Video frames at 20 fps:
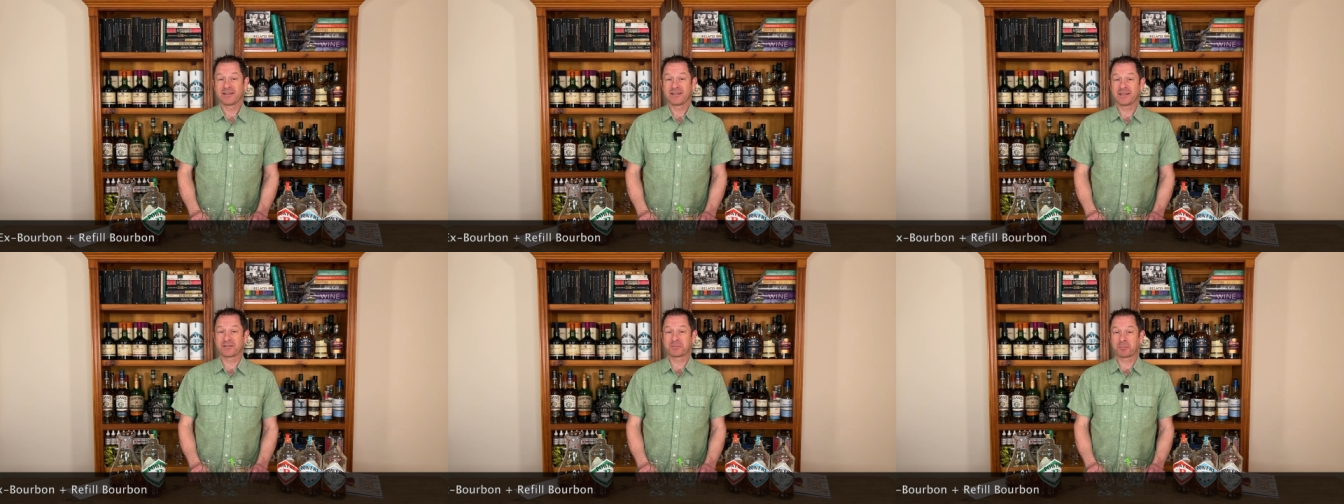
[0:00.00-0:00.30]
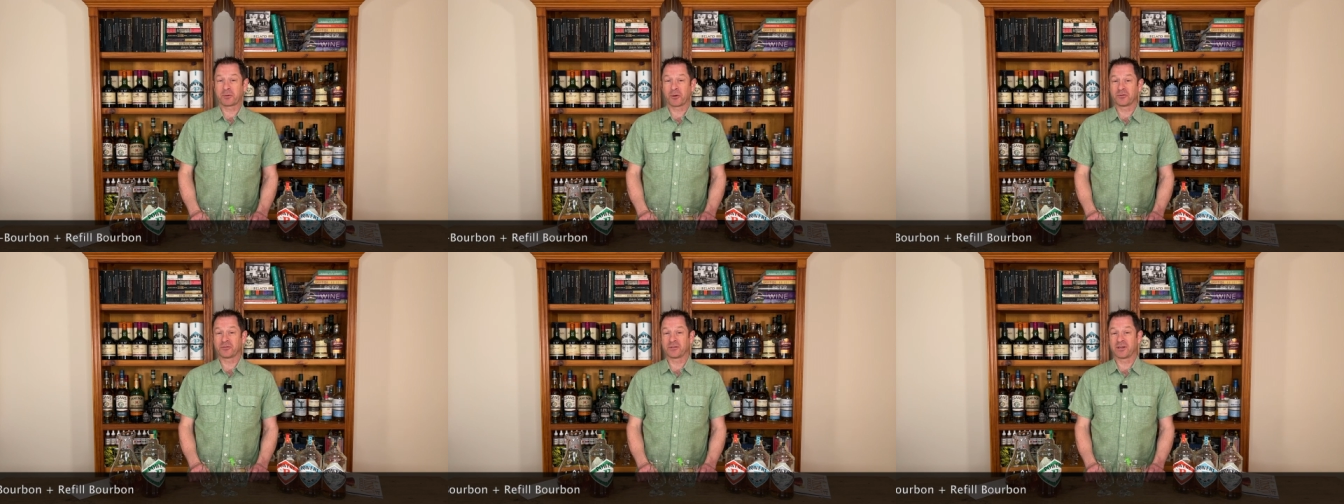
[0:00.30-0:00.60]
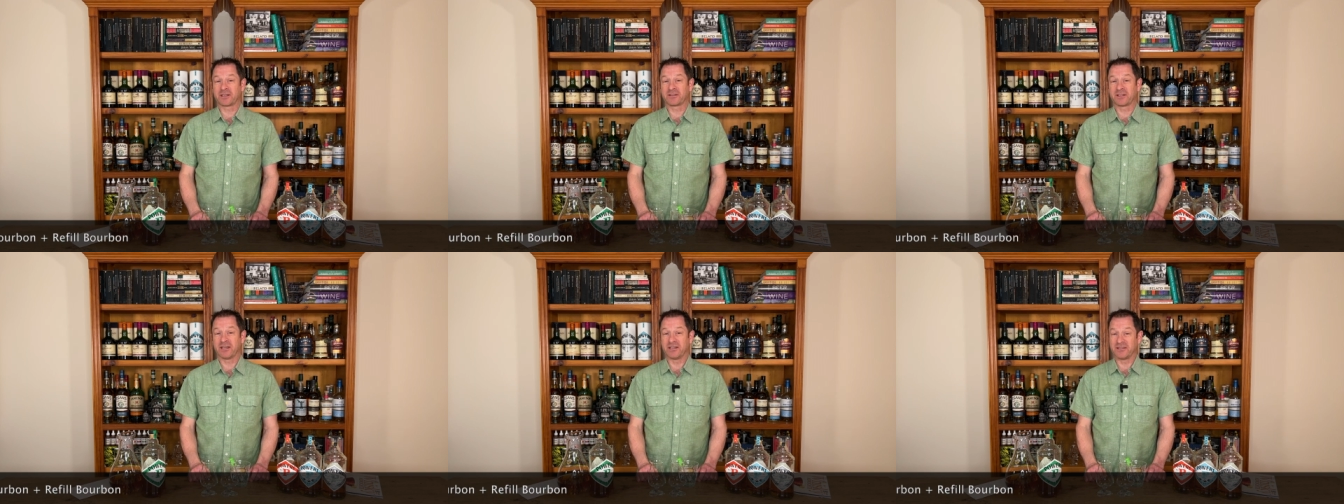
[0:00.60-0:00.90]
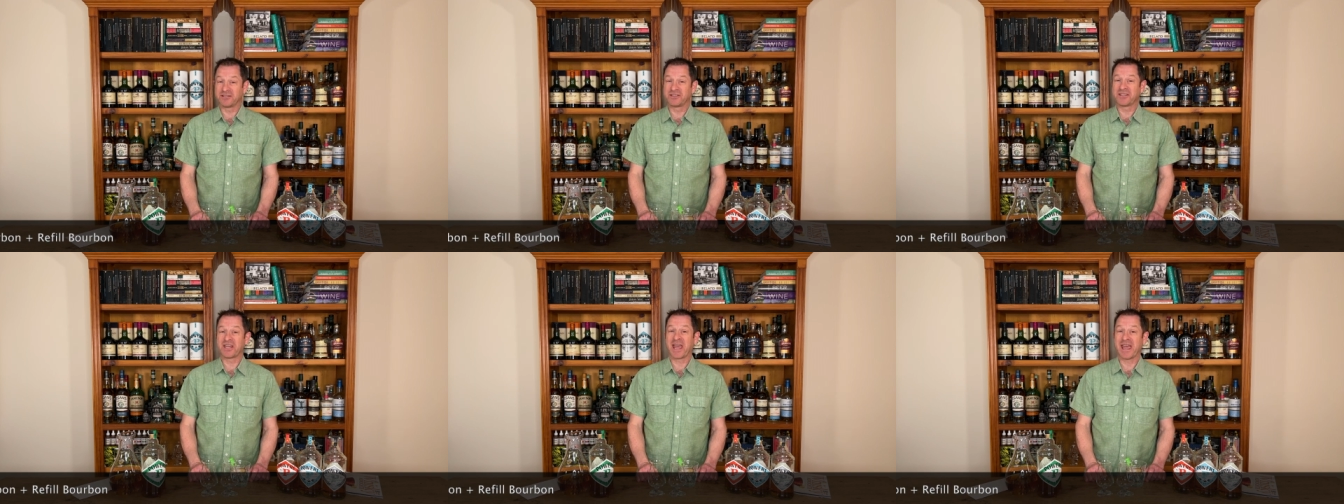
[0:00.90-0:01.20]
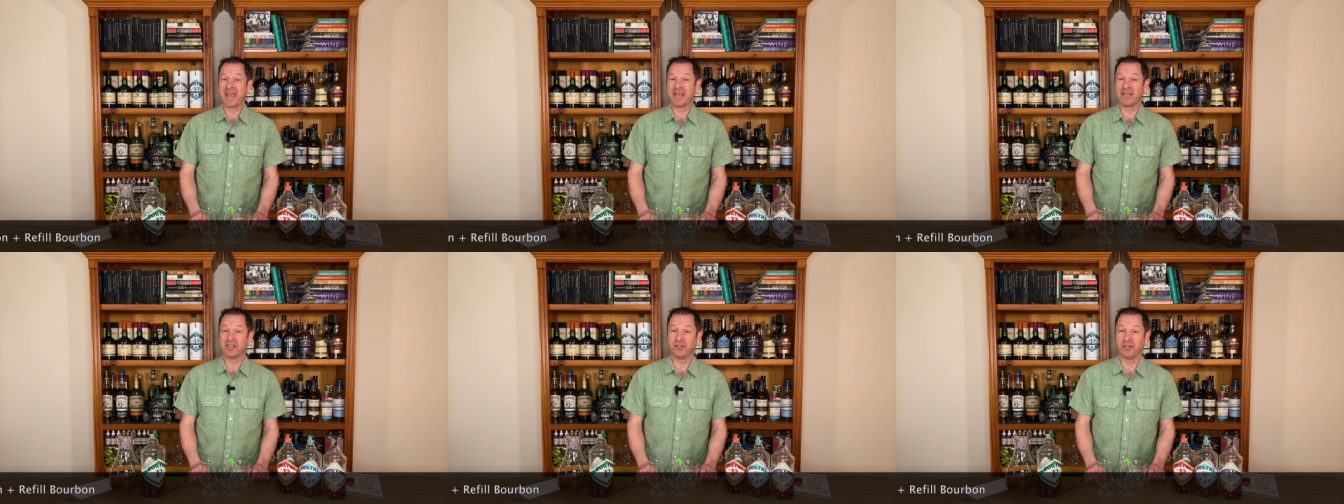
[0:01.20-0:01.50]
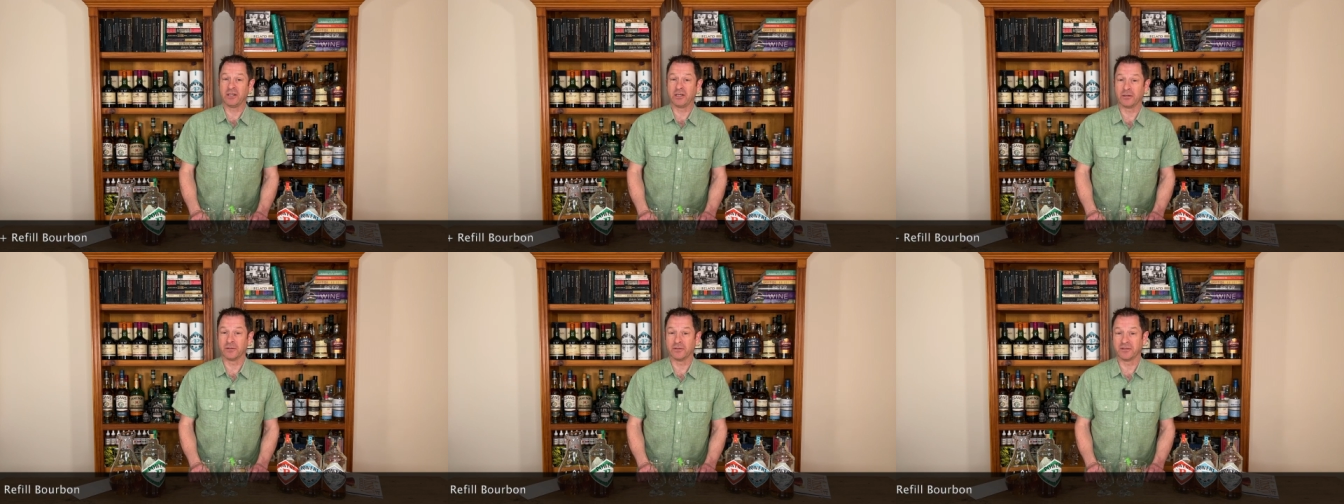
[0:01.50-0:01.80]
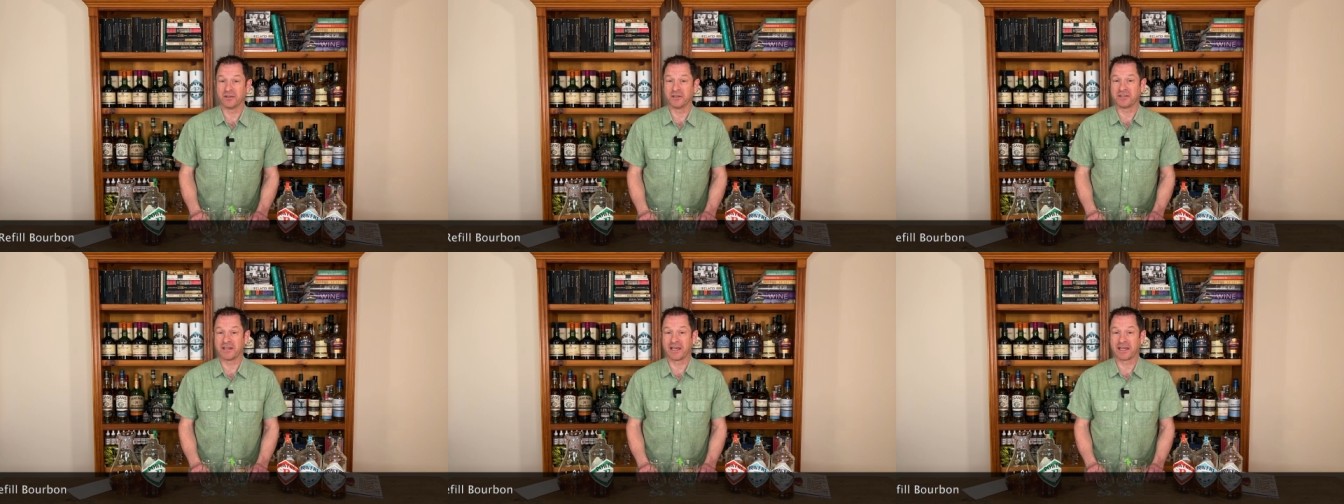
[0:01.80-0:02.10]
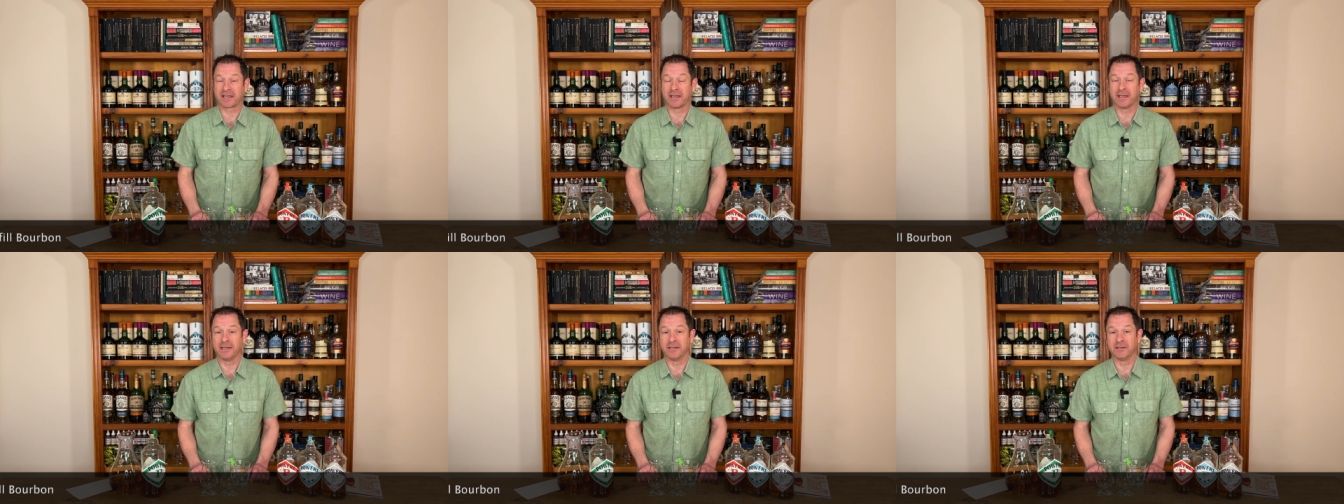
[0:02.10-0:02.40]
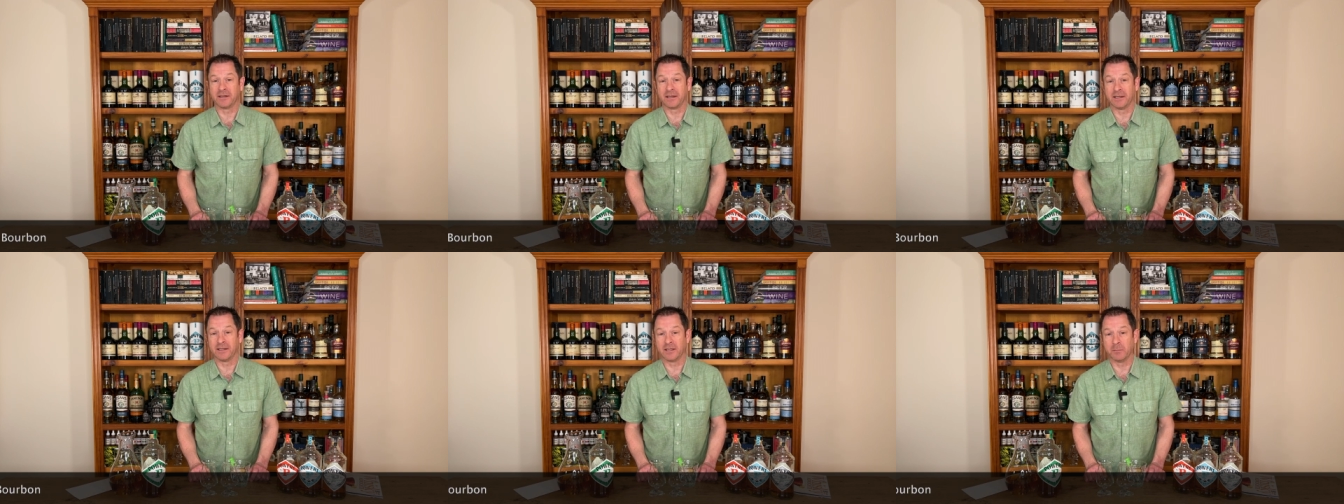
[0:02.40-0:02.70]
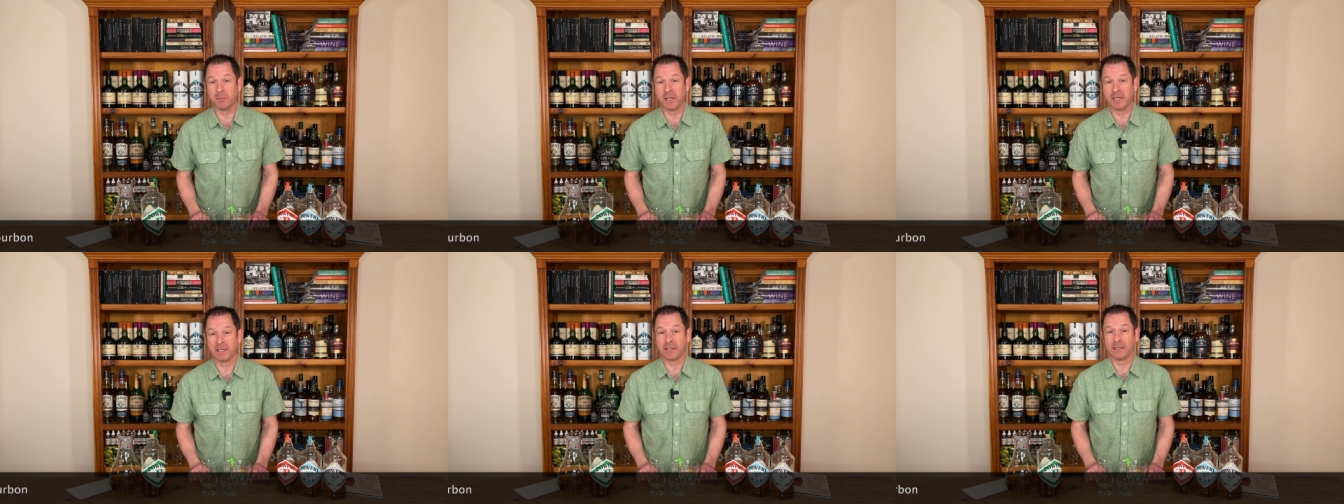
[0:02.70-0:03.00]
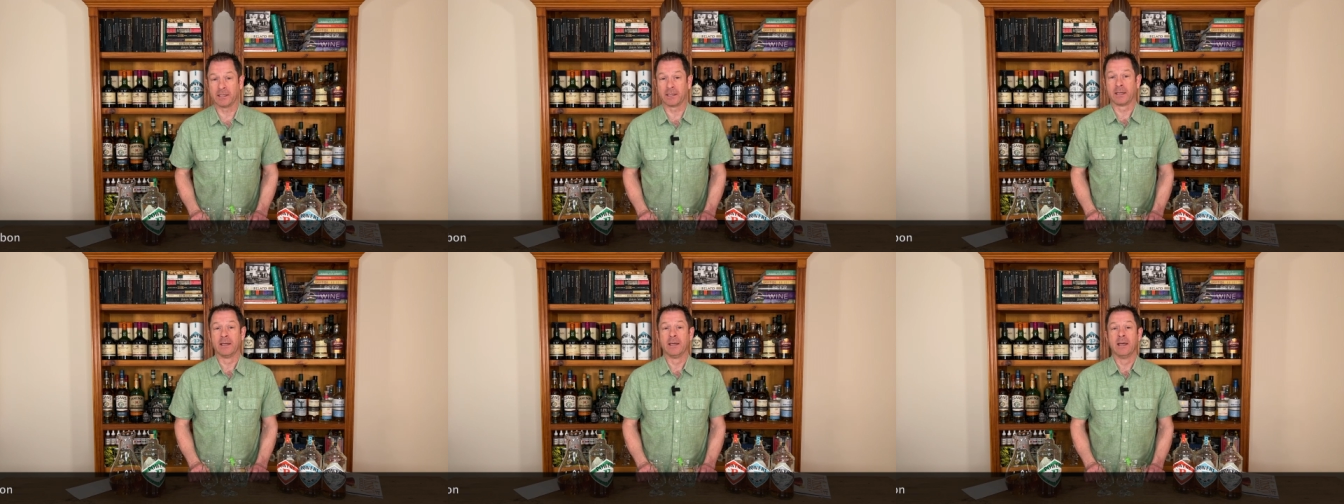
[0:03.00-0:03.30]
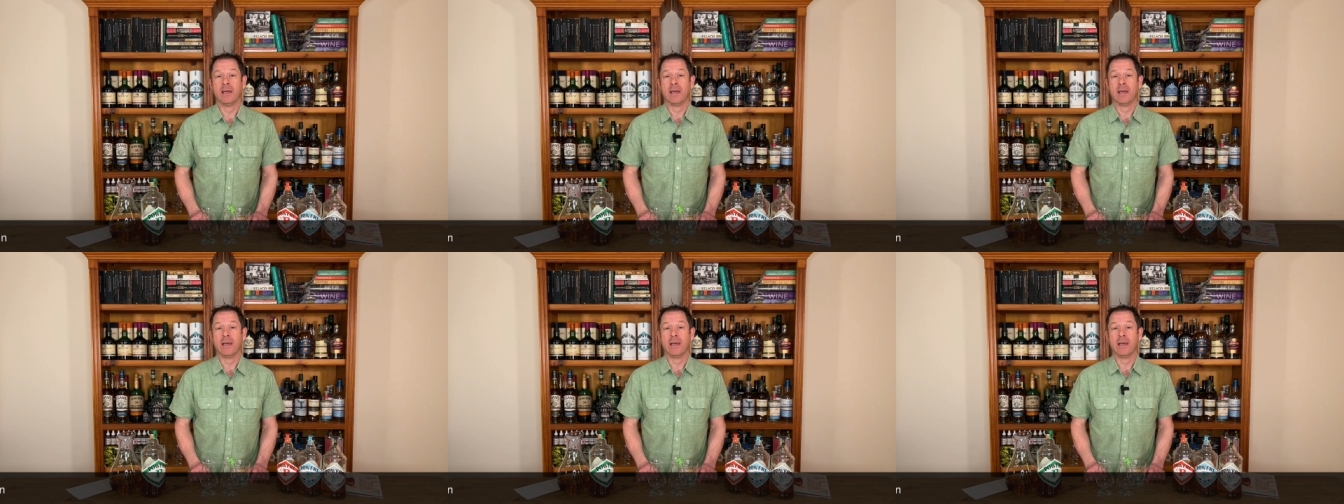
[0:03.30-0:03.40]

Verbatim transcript: this project is ten years, a decade in the making.